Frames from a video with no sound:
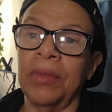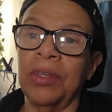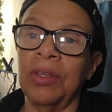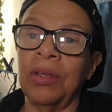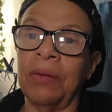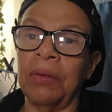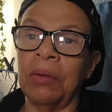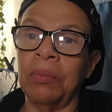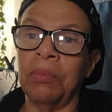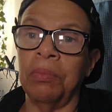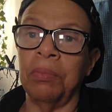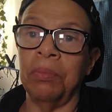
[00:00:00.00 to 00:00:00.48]
you
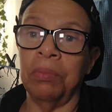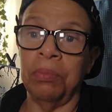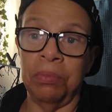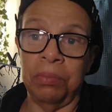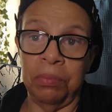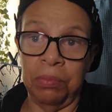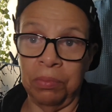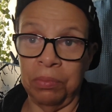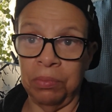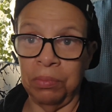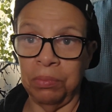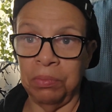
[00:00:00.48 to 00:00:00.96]
have to
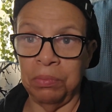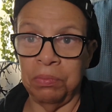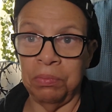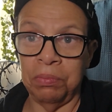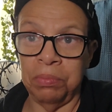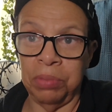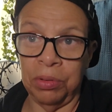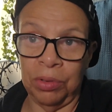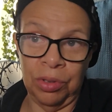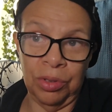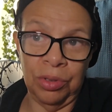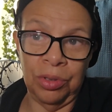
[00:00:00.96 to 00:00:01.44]

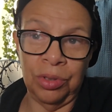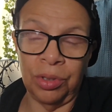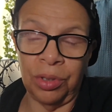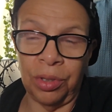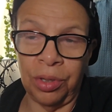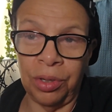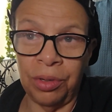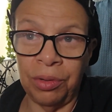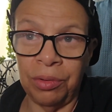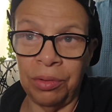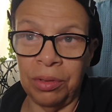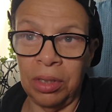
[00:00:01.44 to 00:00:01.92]
put your
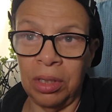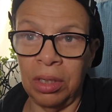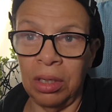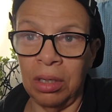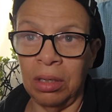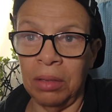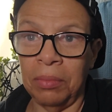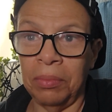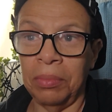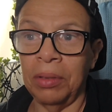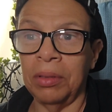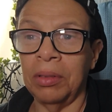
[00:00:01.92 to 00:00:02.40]
security
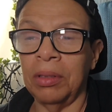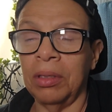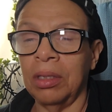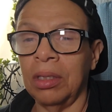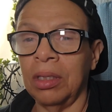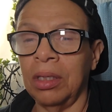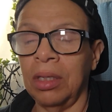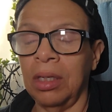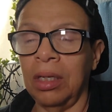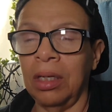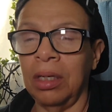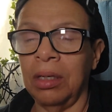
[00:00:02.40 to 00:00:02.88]
up,
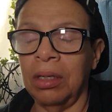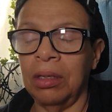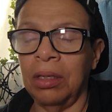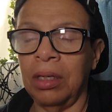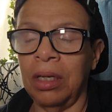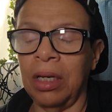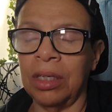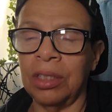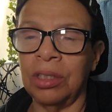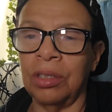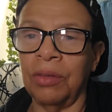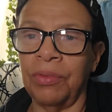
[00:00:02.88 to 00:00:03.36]

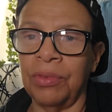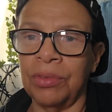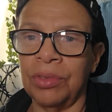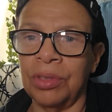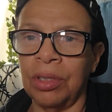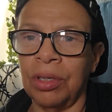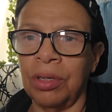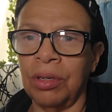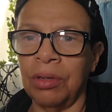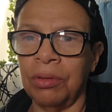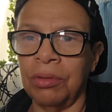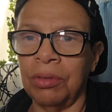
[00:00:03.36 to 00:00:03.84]
actually for
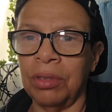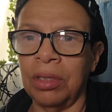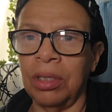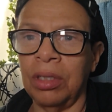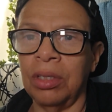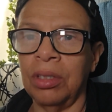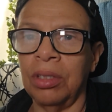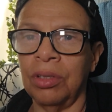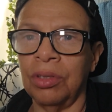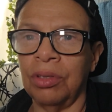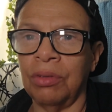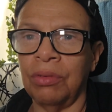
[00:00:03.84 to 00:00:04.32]
security
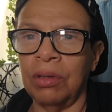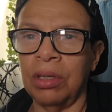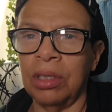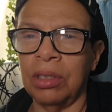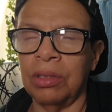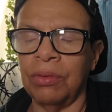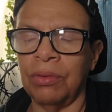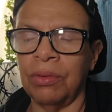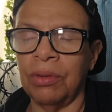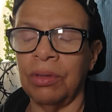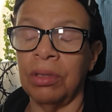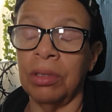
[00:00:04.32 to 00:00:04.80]
to
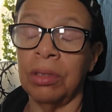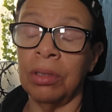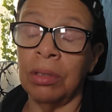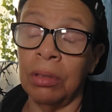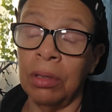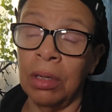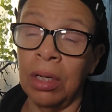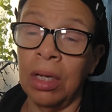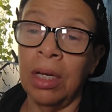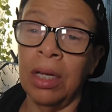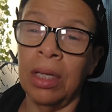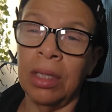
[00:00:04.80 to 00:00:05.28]
transfer. So
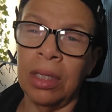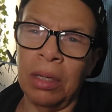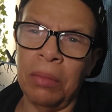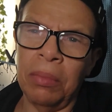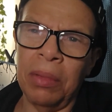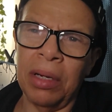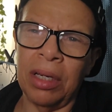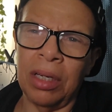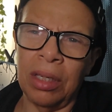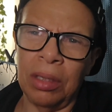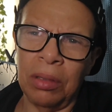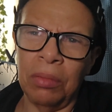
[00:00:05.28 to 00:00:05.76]
they
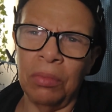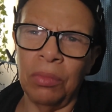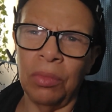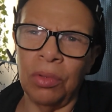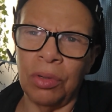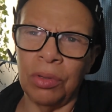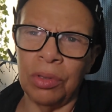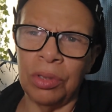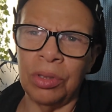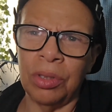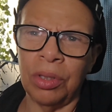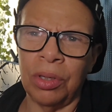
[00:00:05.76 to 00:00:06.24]
make it
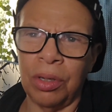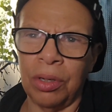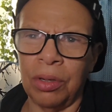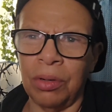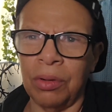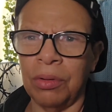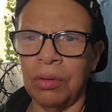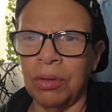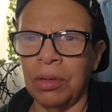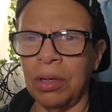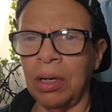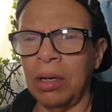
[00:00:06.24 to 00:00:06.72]
more
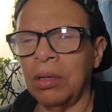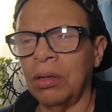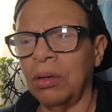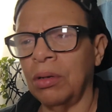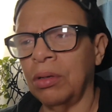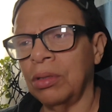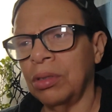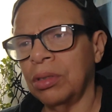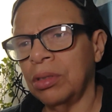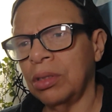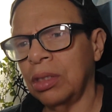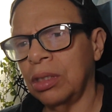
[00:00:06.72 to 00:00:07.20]
secure. I know
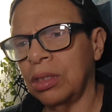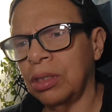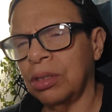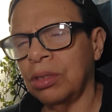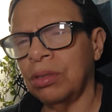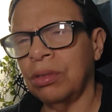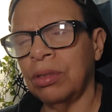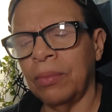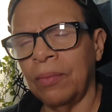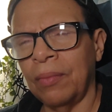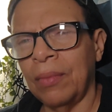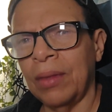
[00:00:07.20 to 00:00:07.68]
it's just
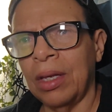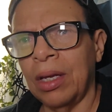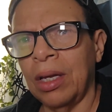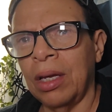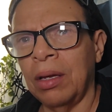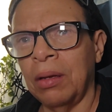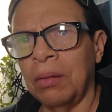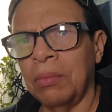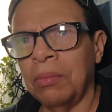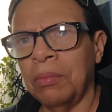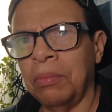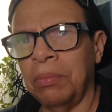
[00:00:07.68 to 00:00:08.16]

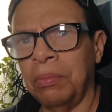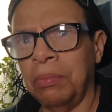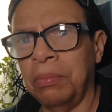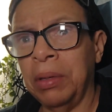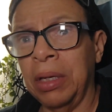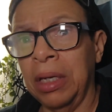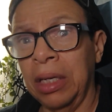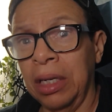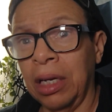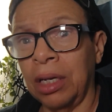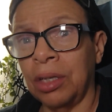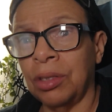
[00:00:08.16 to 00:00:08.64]

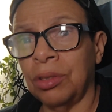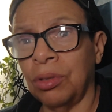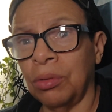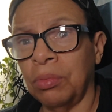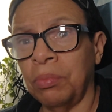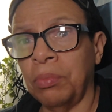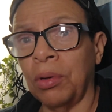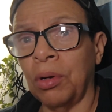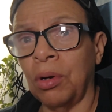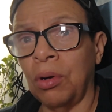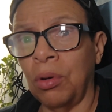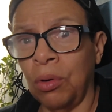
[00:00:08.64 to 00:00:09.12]
being extra
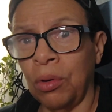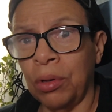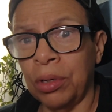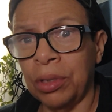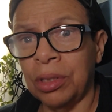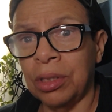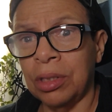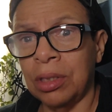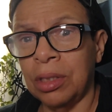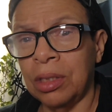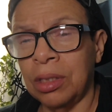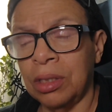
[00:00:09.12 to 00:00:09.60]

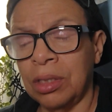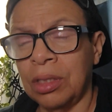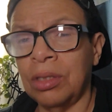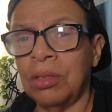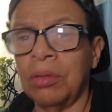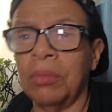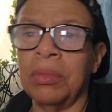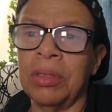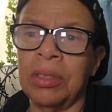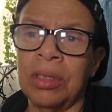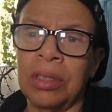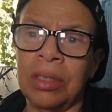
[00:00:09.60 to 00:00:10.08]
cautious.
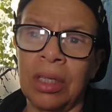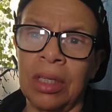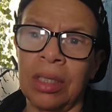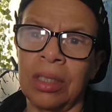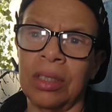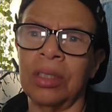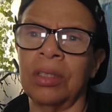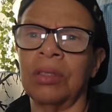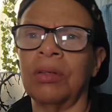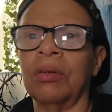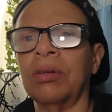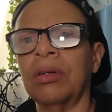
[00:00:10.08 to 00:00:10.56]
So much
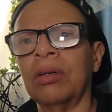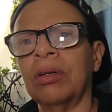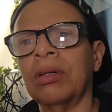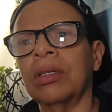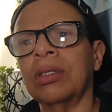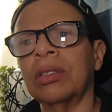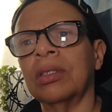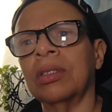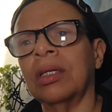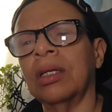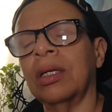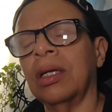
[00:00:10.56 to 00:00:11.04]
things going
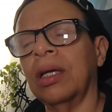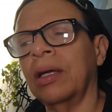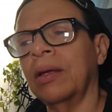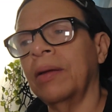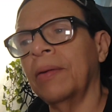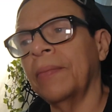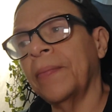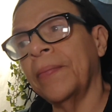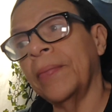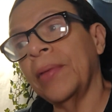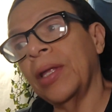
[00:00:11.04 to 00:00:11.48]
on today.